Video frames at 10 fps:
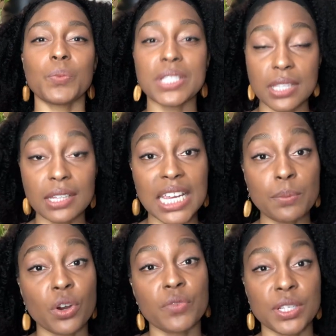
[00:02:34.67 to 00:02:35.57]
We still
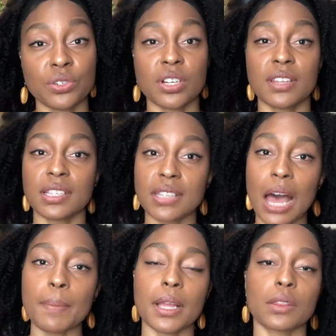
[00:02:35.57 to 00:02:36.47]
need more research on this
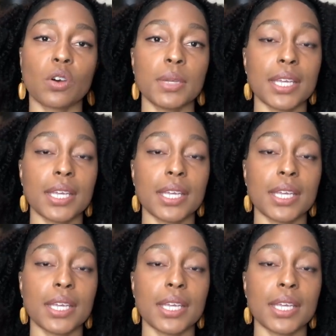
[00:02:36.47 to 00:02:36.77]
topic though,